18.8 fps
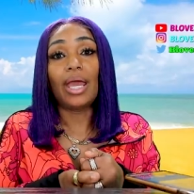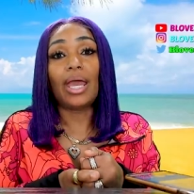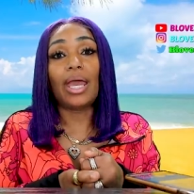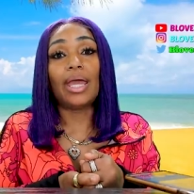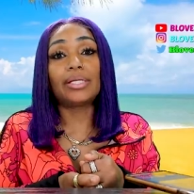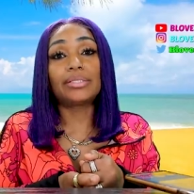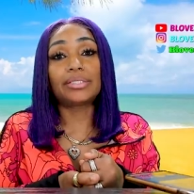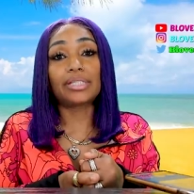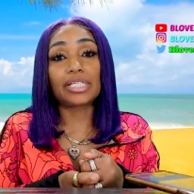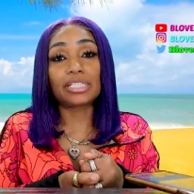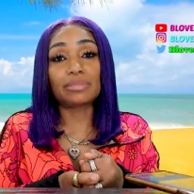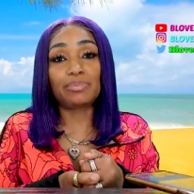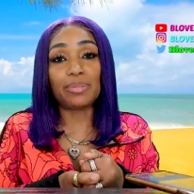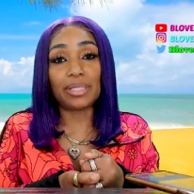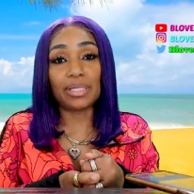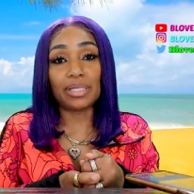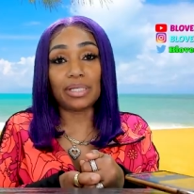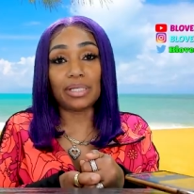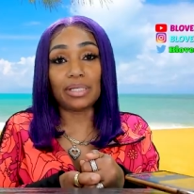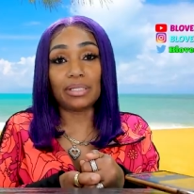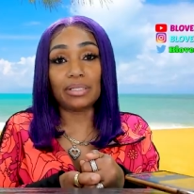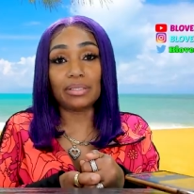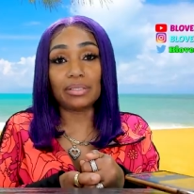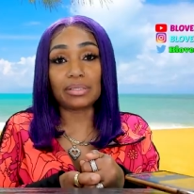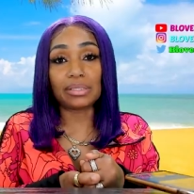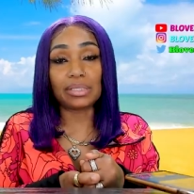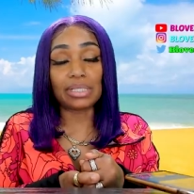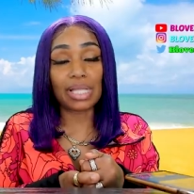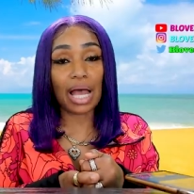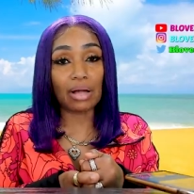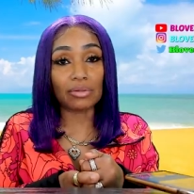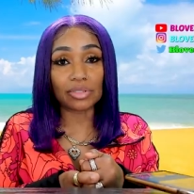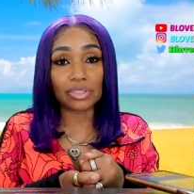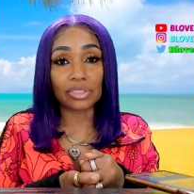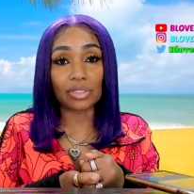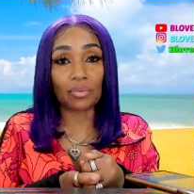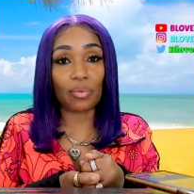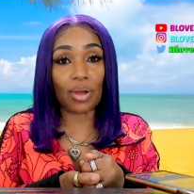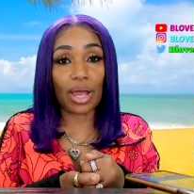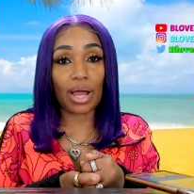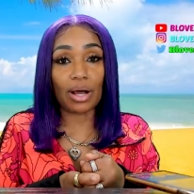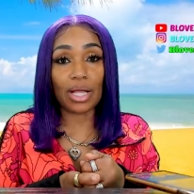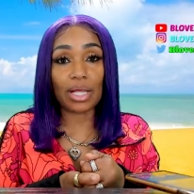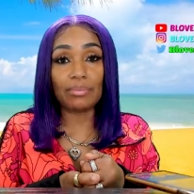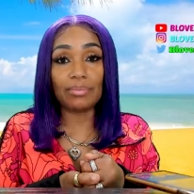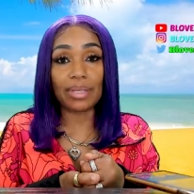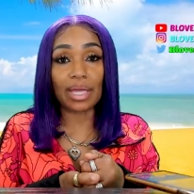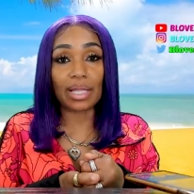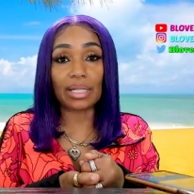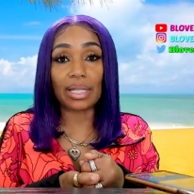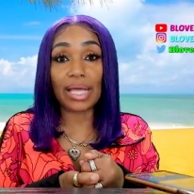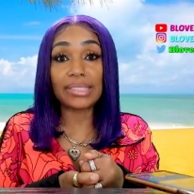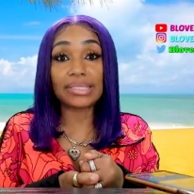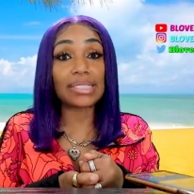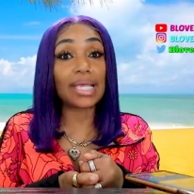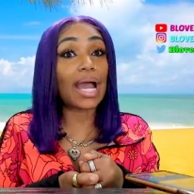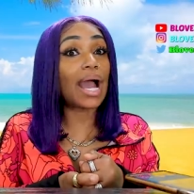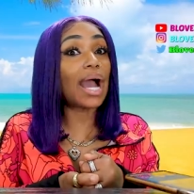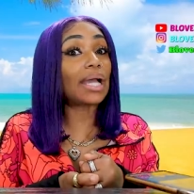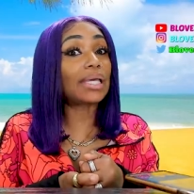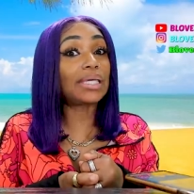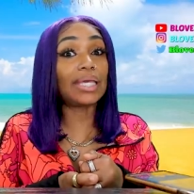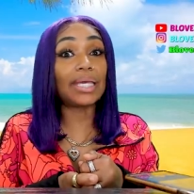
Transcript: and just be lounging around and being lazy i